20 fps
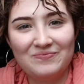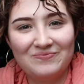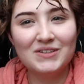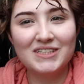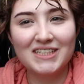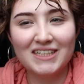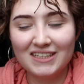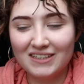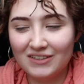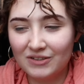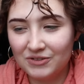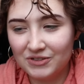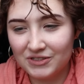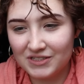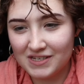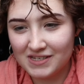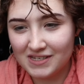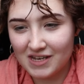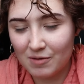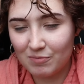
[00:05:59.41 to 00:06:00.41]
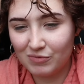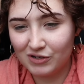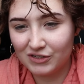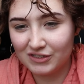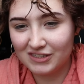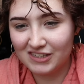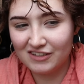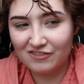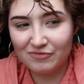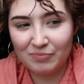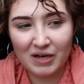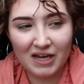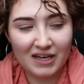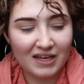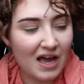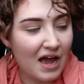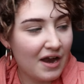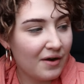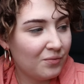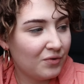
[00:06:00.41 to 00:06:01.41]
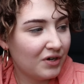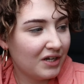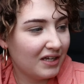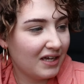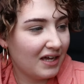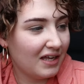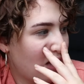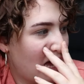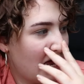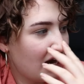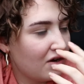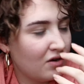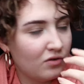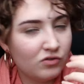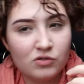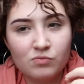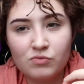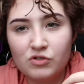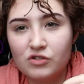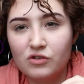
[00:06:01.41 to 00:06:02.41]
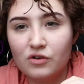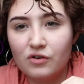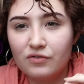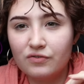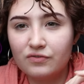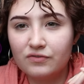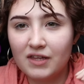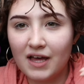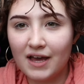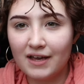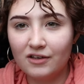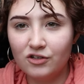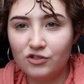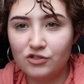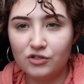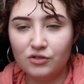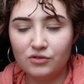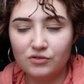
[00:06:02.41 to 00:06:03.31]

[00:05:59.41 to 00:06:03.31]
which I know doesn't sound productive but I kind of want to get I don't know some stuff that I could